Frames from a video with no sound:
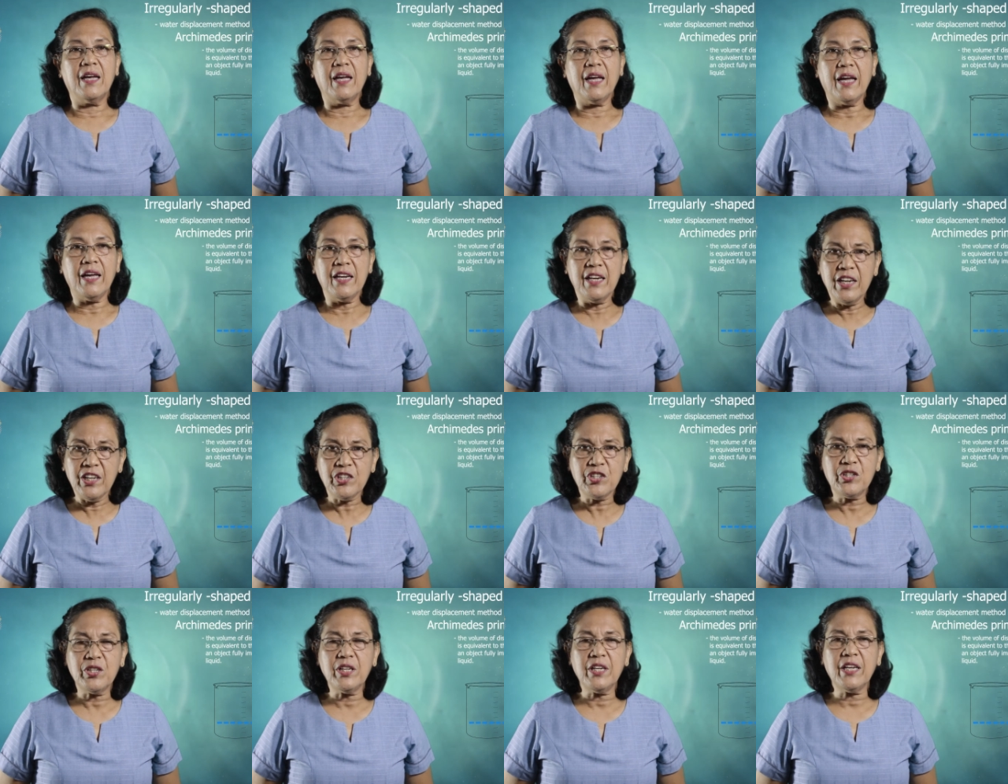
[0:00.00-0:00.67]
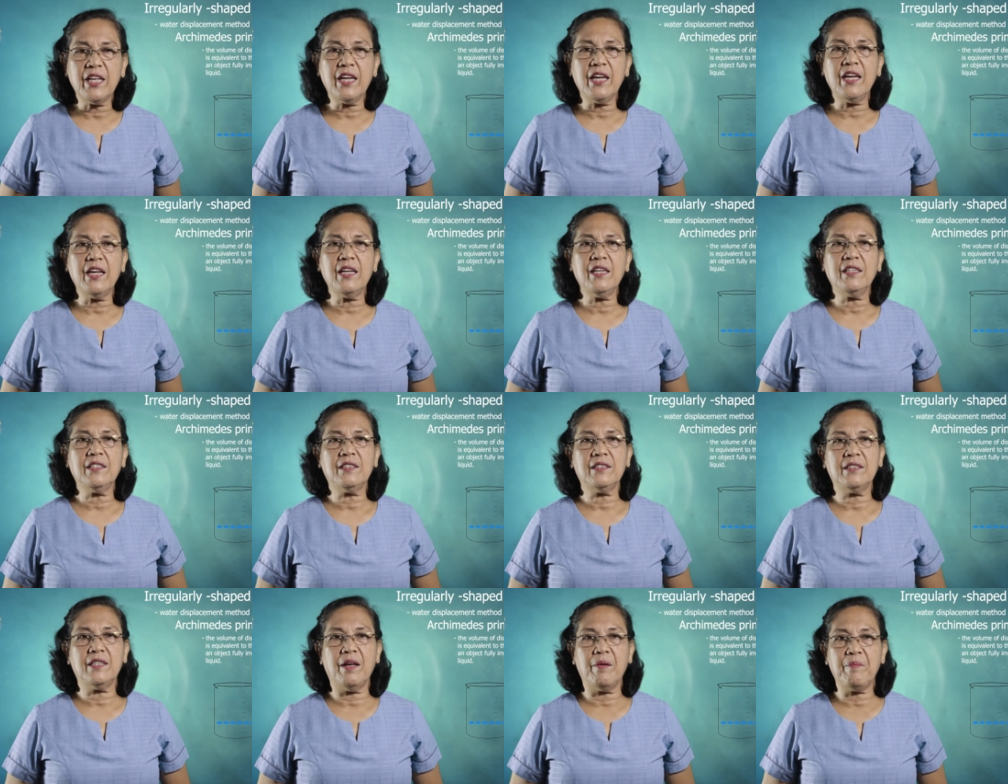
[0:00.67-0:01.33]
Initially,
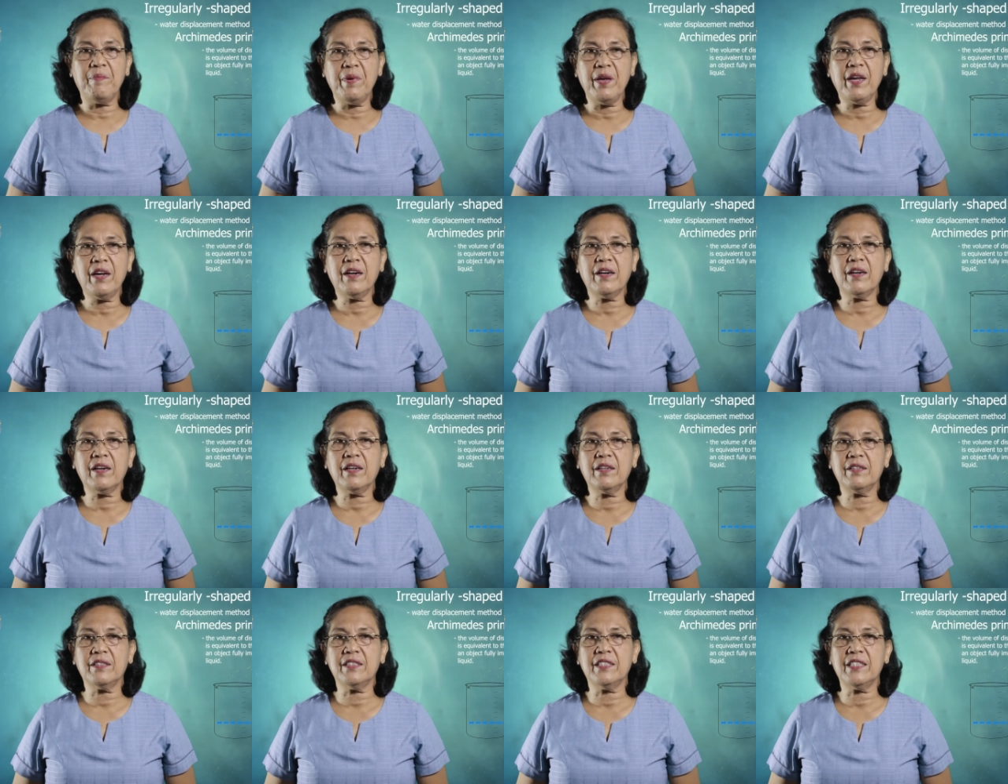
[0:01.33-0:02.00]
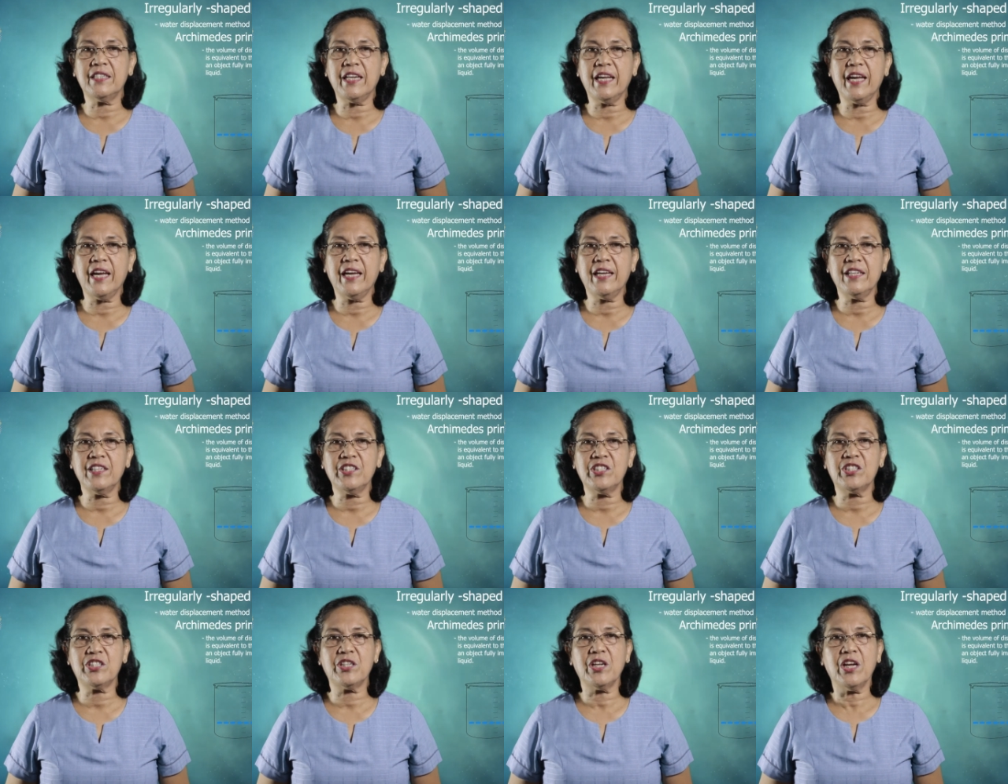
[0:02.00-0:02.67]
the beaker
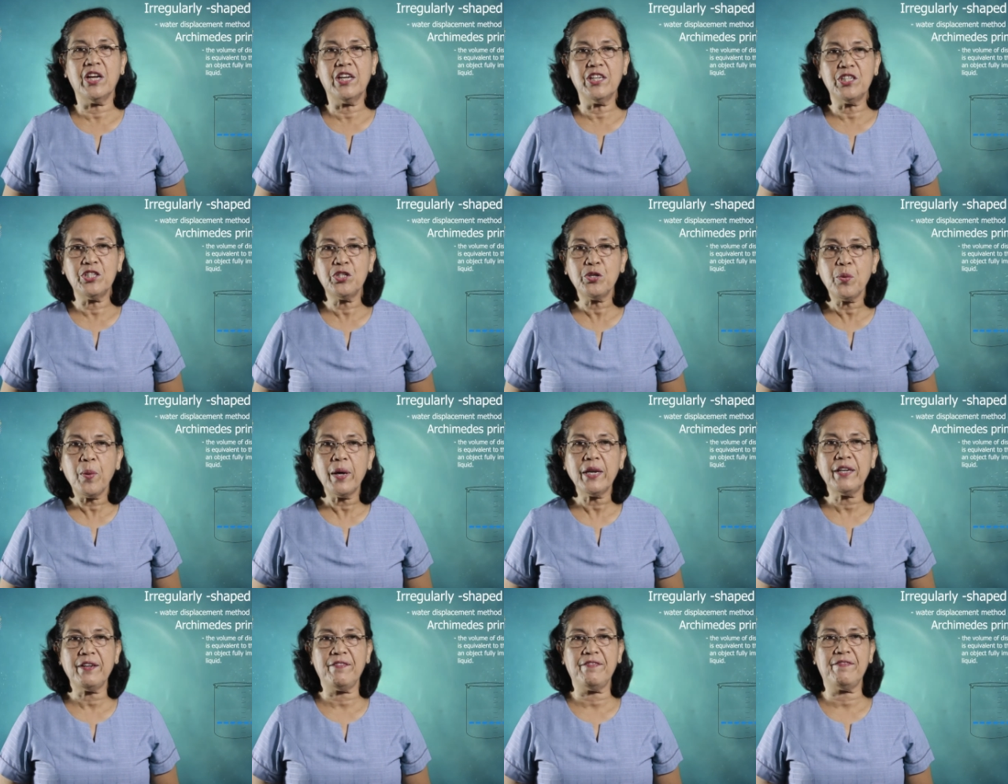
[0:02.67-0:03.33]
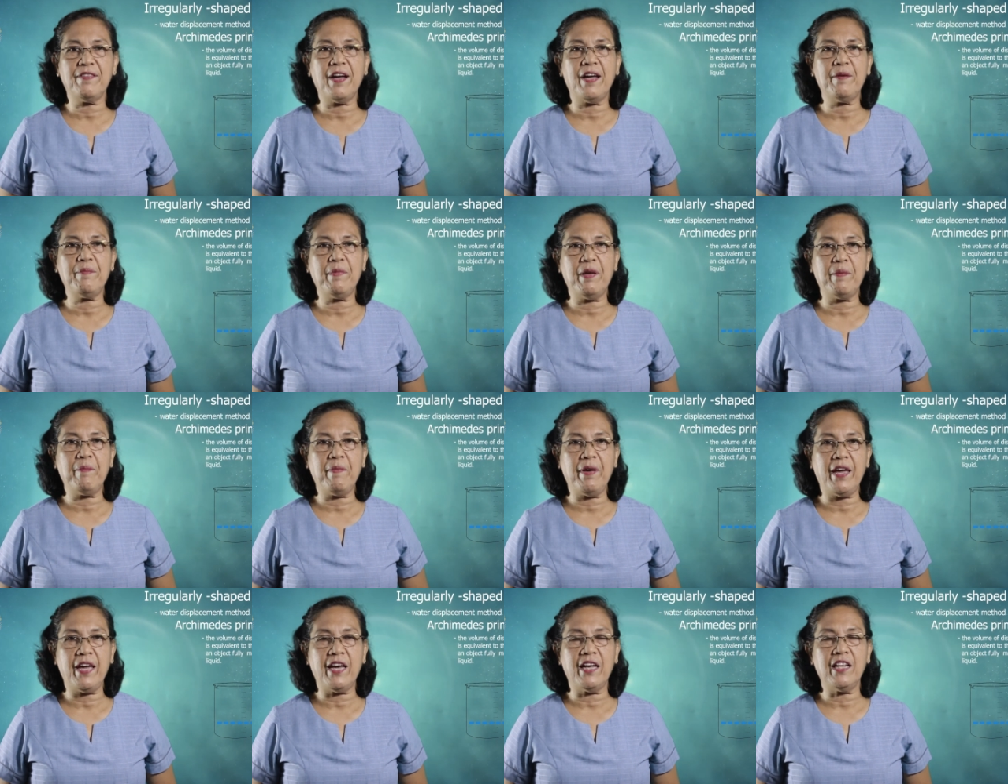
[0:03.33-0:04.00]
contains 25
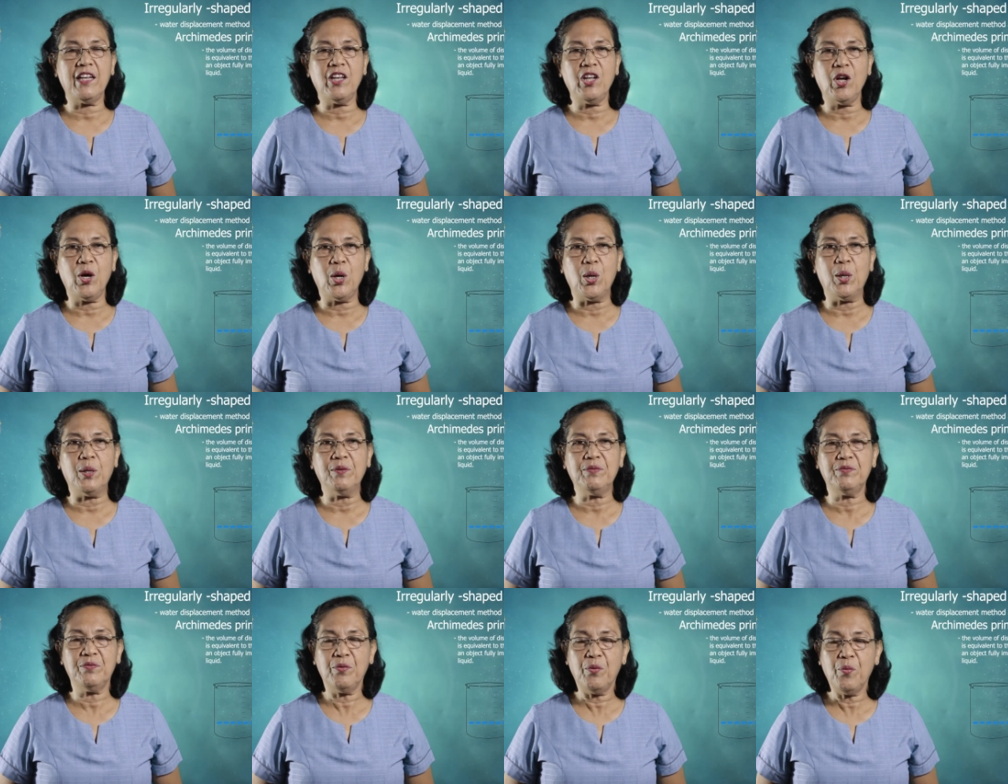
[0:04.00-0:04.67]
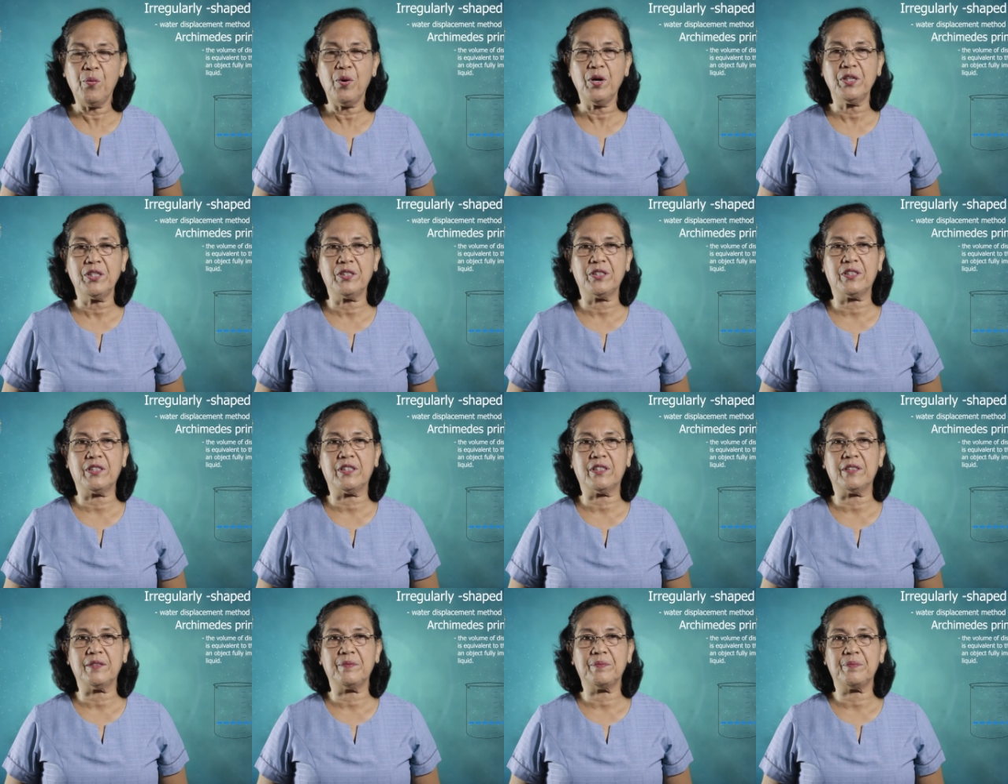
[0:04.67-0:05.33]
ml of
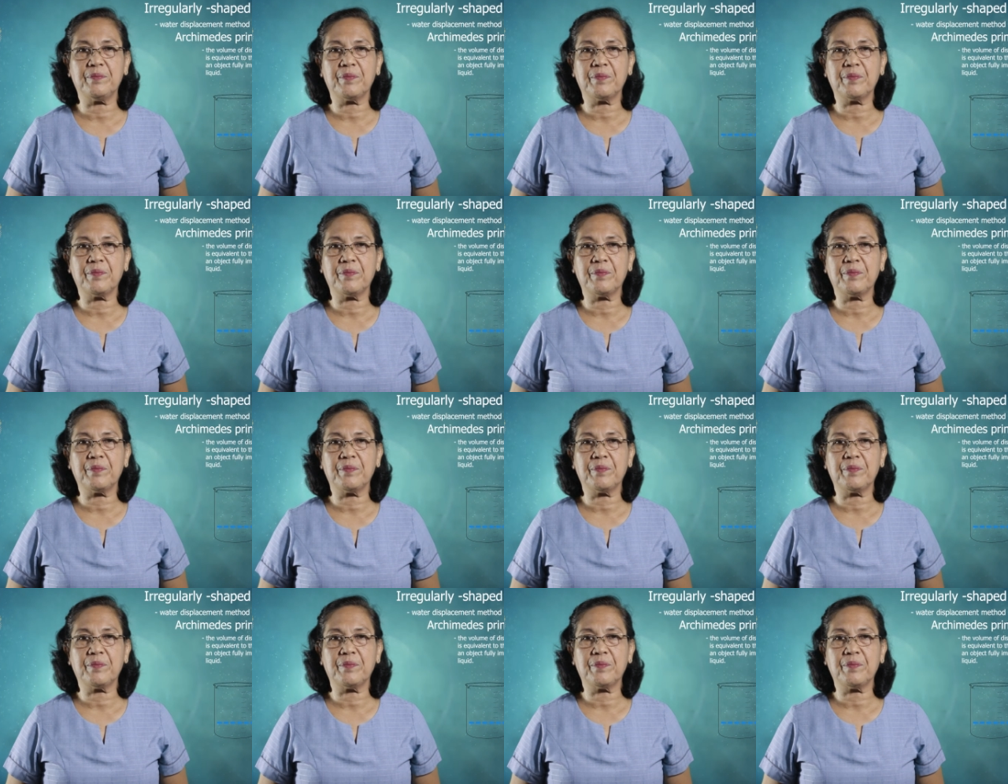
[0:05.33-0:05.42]
water.